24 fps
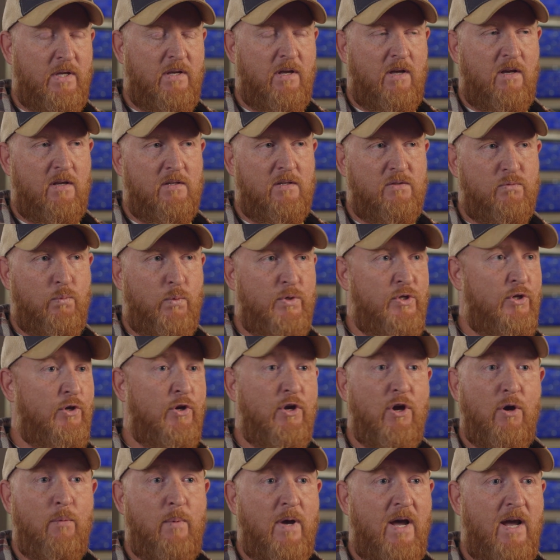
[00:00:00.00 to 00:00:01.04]
because when you
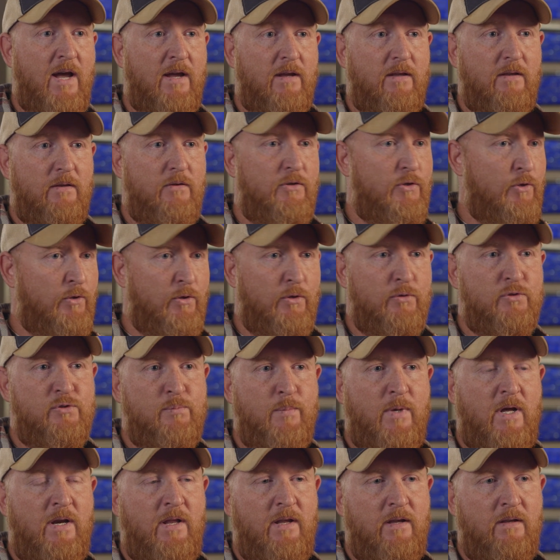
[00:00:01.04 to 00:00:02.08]
go back, you lose
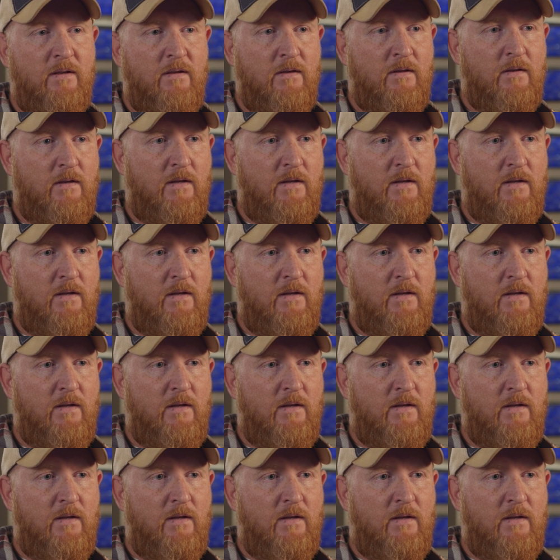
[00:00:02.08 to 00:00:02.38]
money.